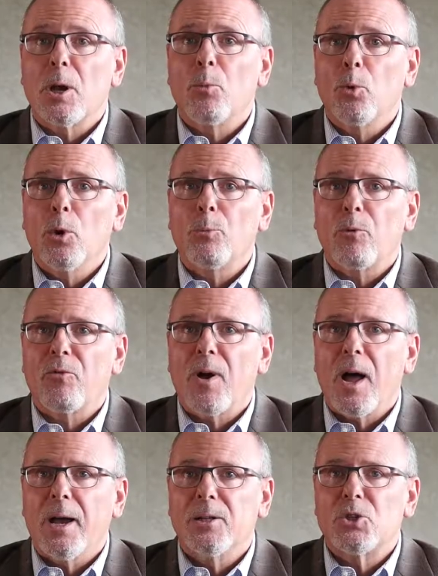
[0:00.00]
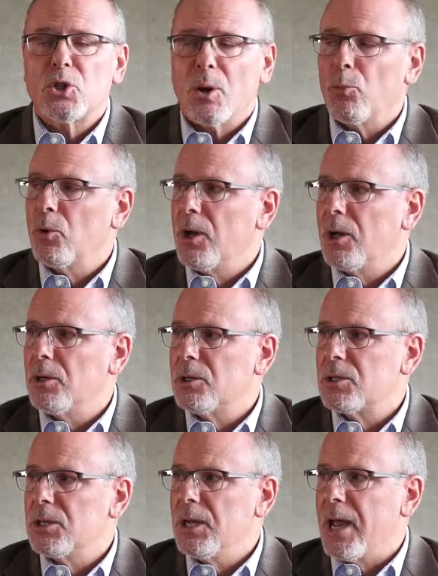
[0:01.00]
Some will provide some
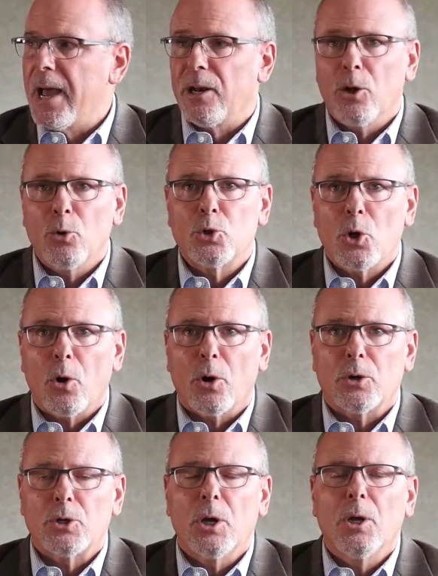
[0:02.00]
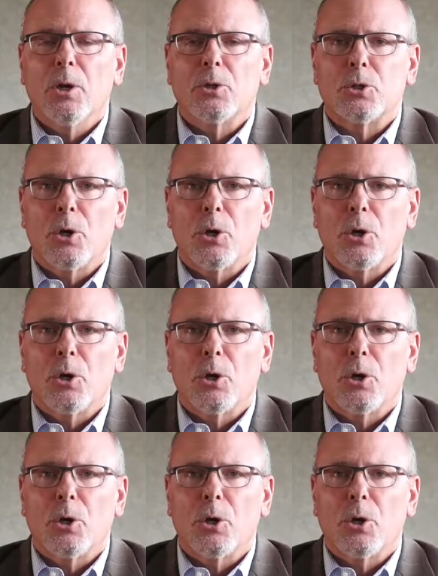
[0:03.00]
redundancy at no charge.